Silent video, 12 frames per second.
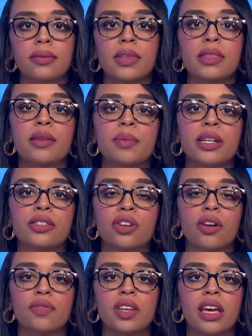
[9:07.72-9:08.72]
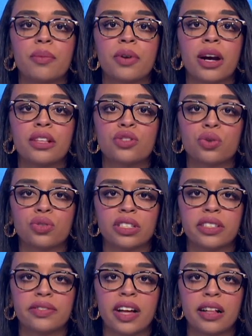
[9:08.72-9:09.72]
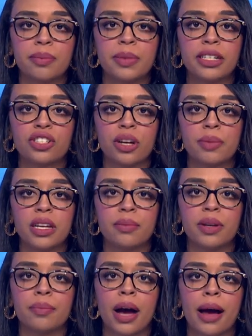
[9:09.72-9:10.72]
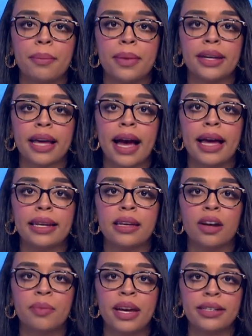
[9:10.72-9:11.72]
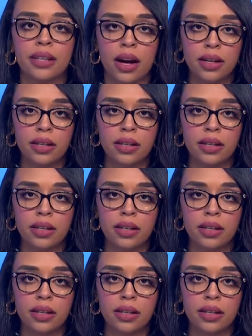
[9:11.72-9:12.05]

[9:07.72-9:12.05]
The Minister of Labour and Social Development, Jamil bin Mohammed Ali Hmeidan,